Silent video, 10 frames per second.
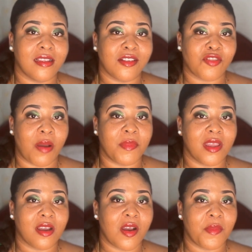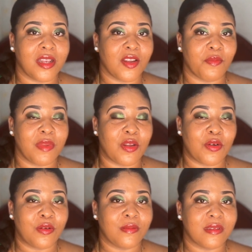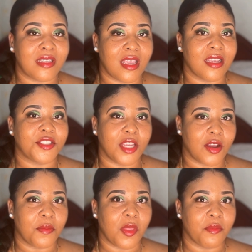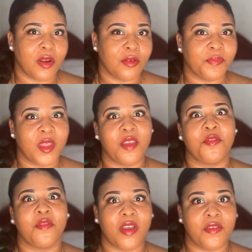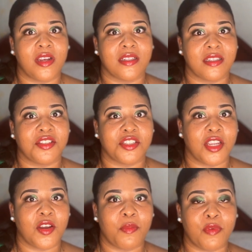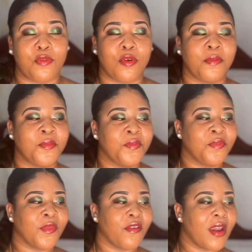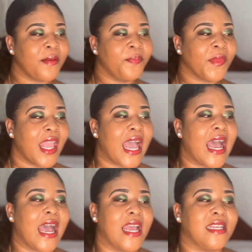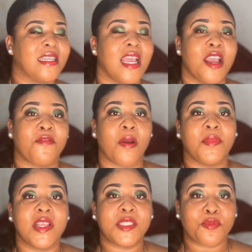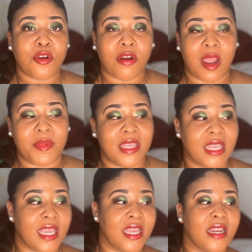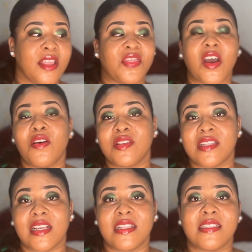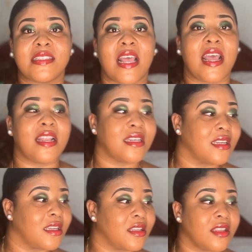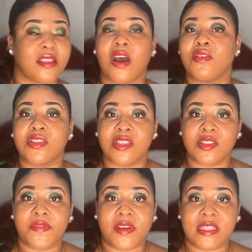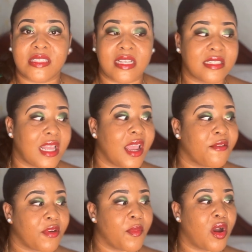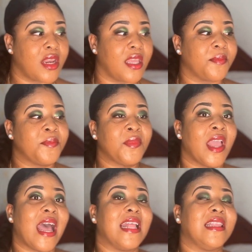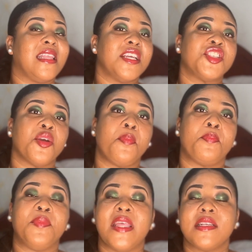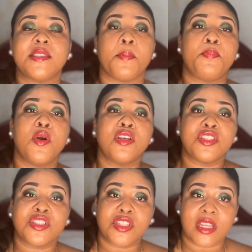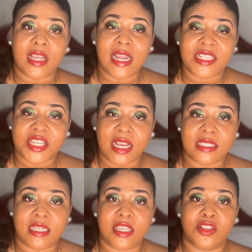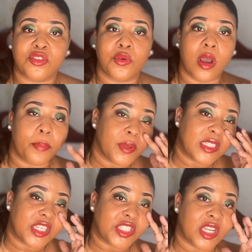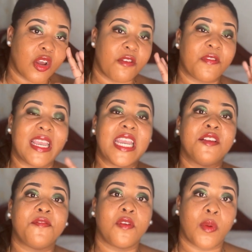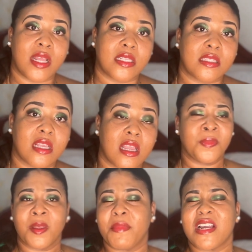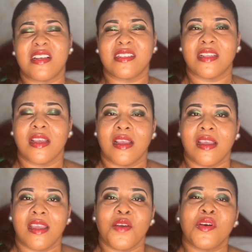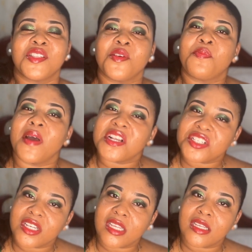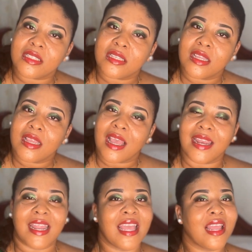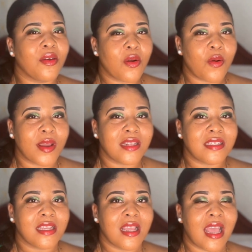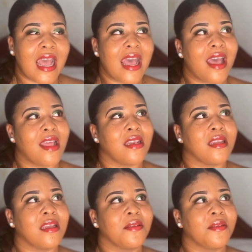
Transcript: drop me a comment down below. Say Shake Up down below if you've ever listened to Shake Up before, right? And from this program, he gained thousands and thousands of listeners every morning and this this pushed Glenn Jackson into a position of influence because he was so passionate and eloquent and